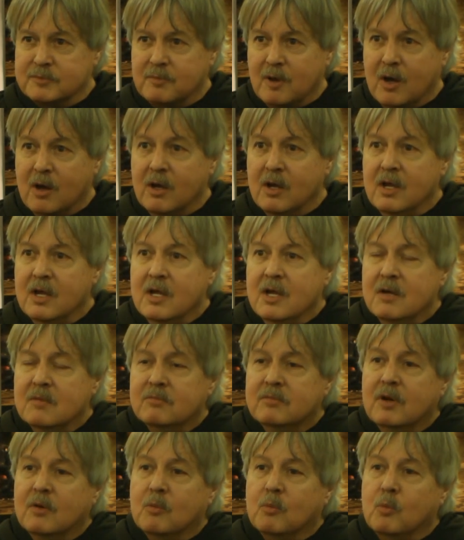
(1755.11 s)
ball,
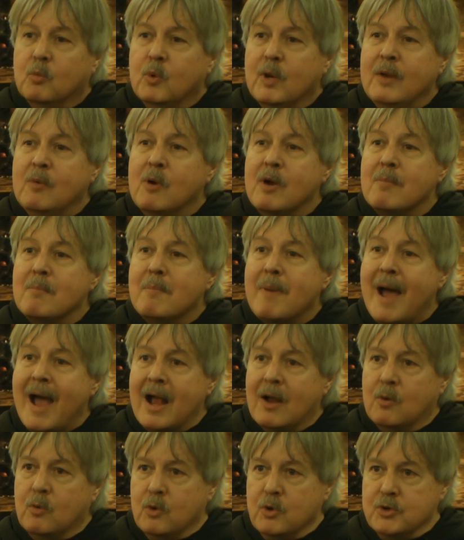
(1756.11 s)
but we went
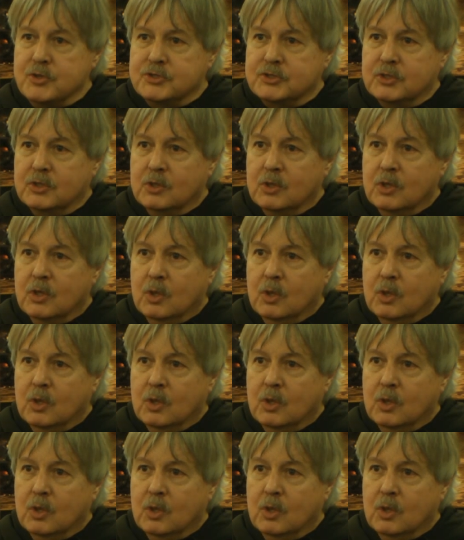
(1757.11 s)
backwards.